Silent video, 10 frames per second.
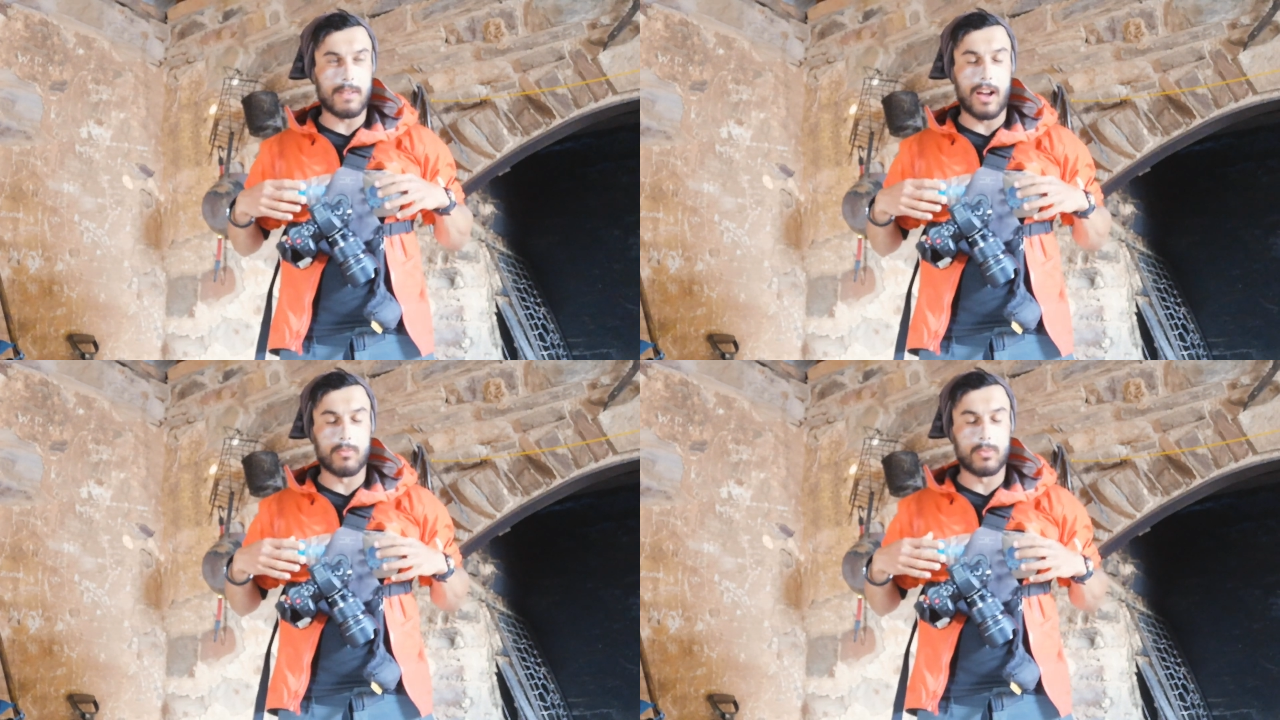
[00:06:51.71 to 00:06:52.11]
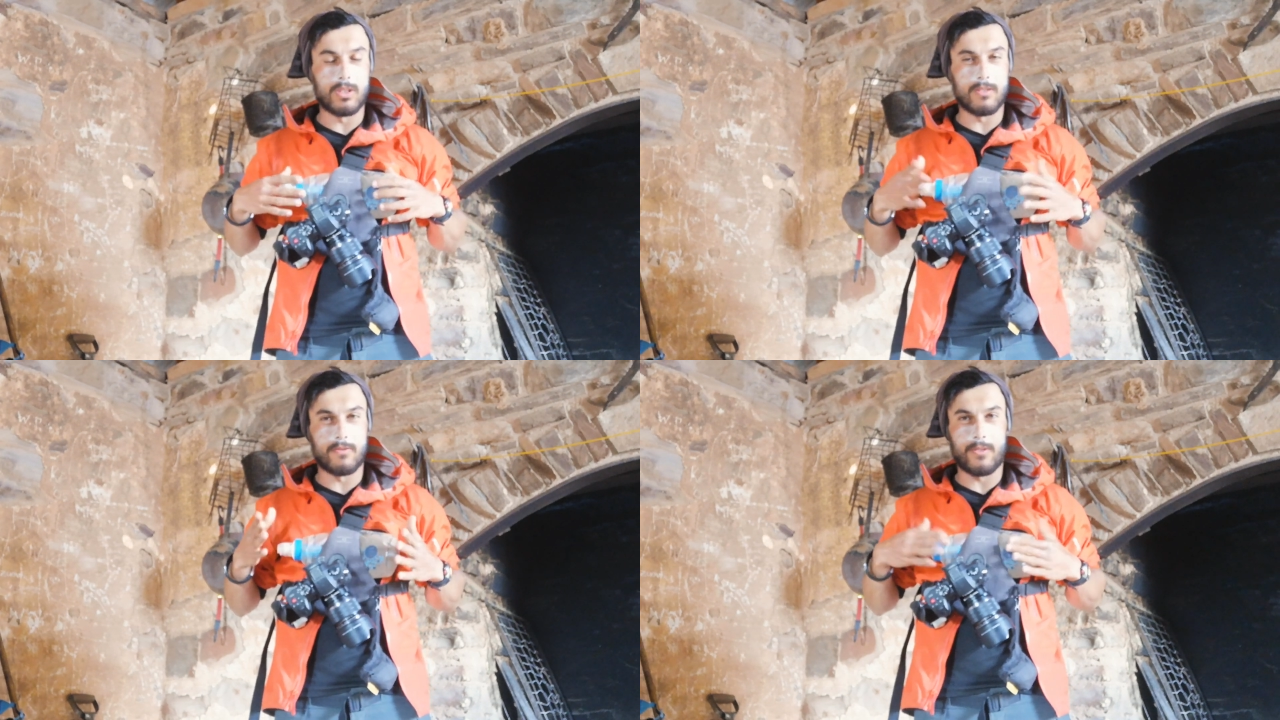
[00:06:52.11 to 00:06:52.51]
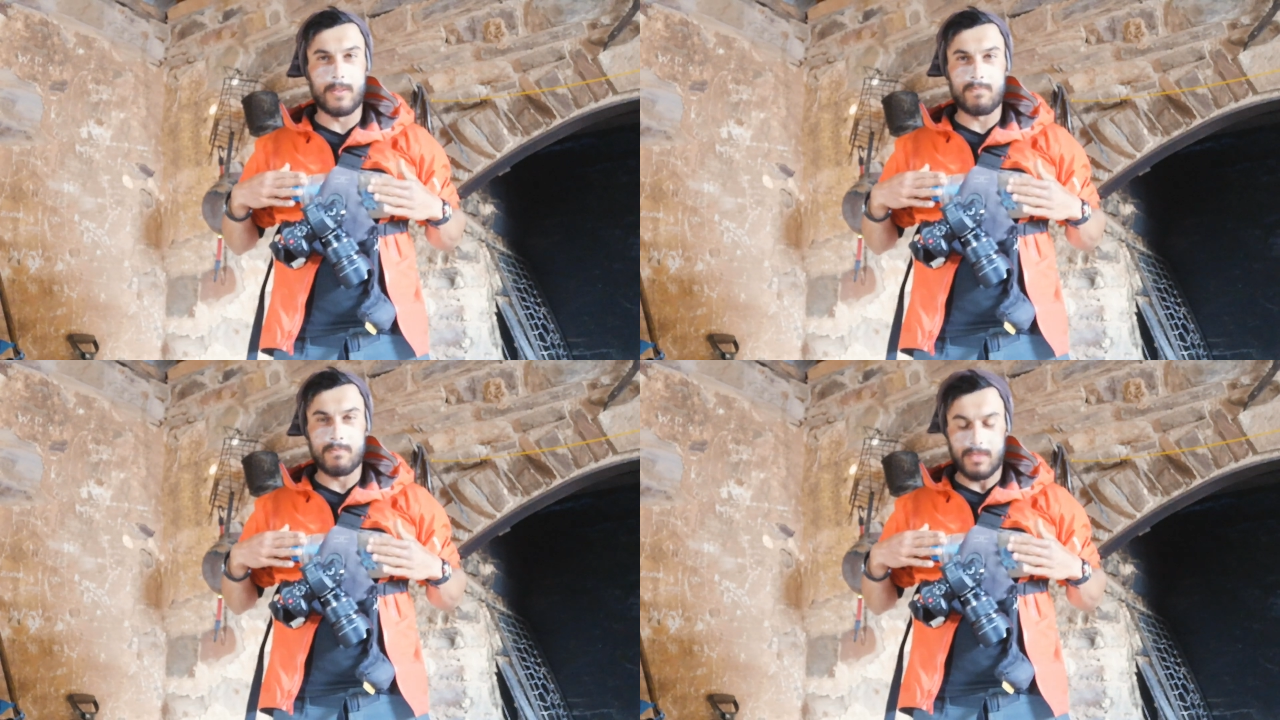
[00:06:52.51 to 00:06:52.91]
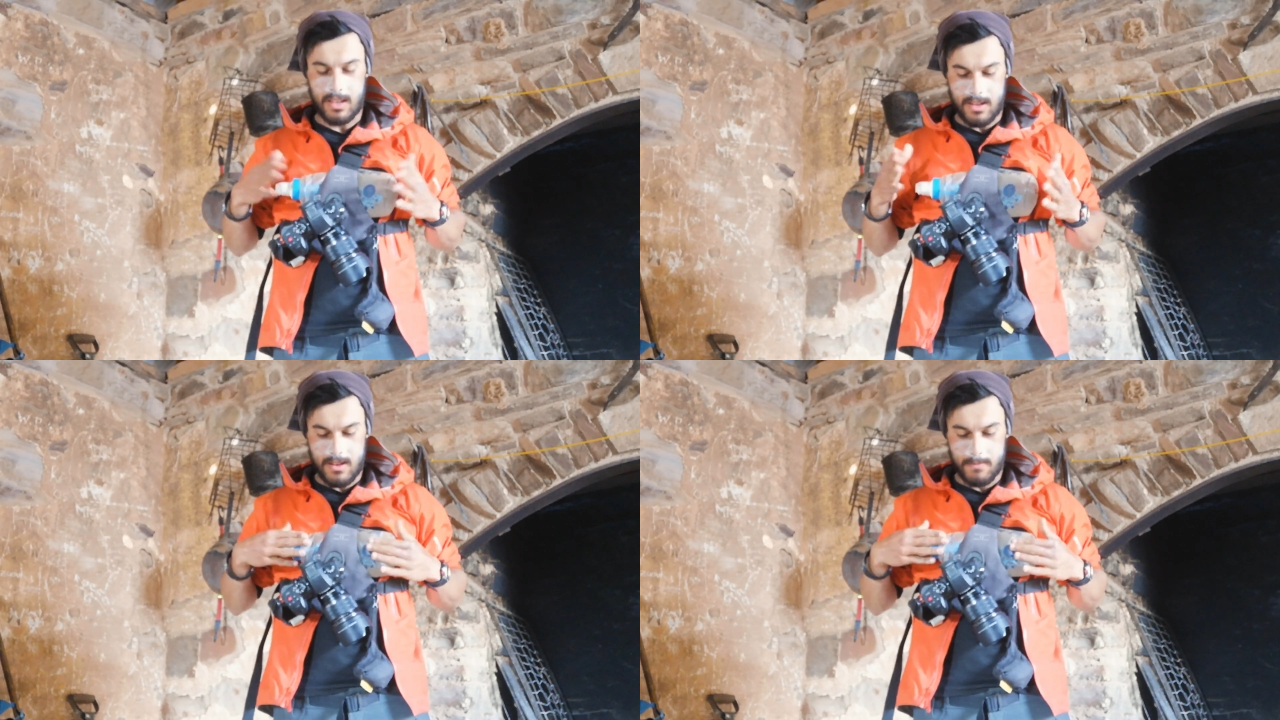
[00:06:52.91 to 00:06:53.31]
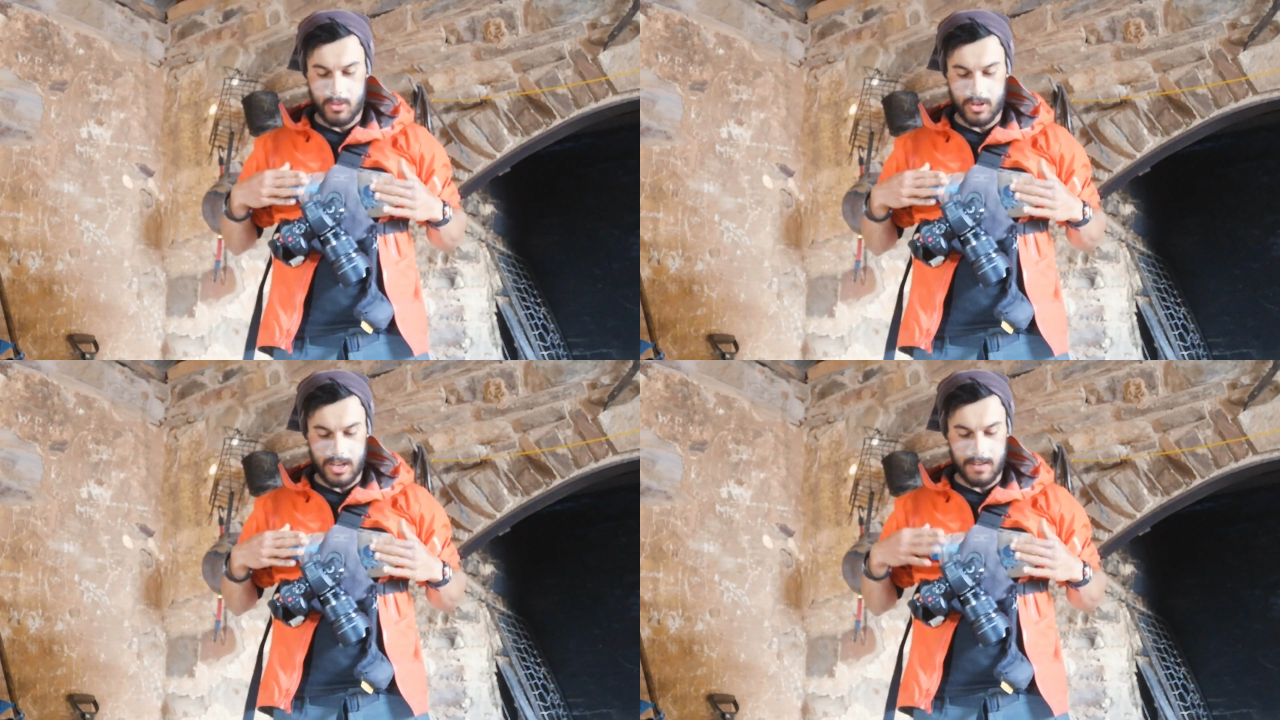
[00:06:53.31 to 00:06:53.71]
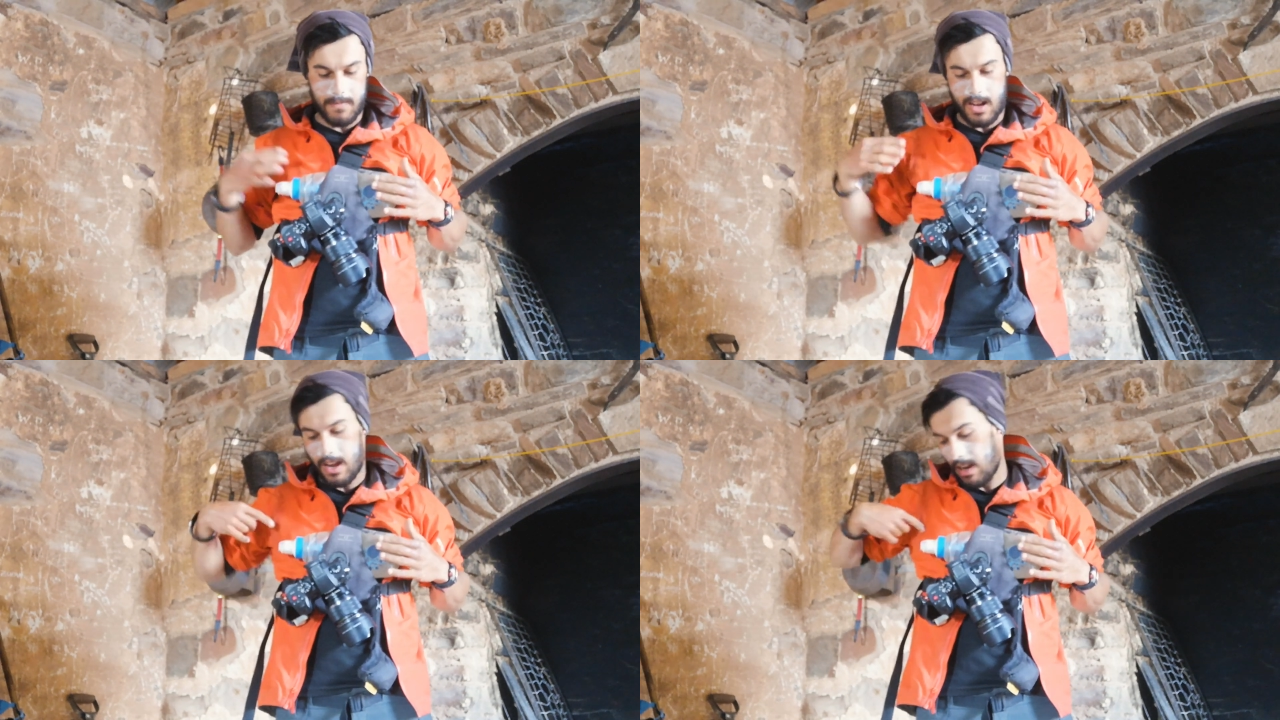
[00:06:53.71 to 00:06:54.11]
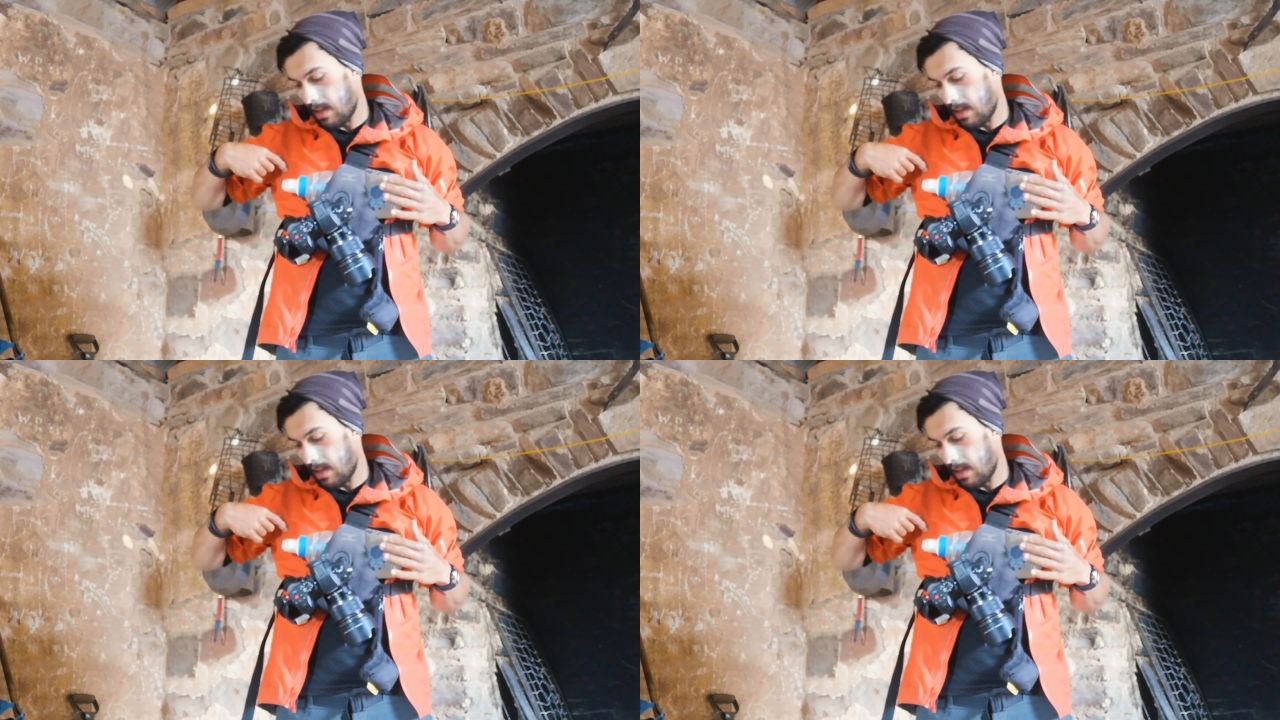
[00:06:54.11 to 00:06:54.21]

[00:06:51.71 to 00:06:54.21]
I would have put it in my,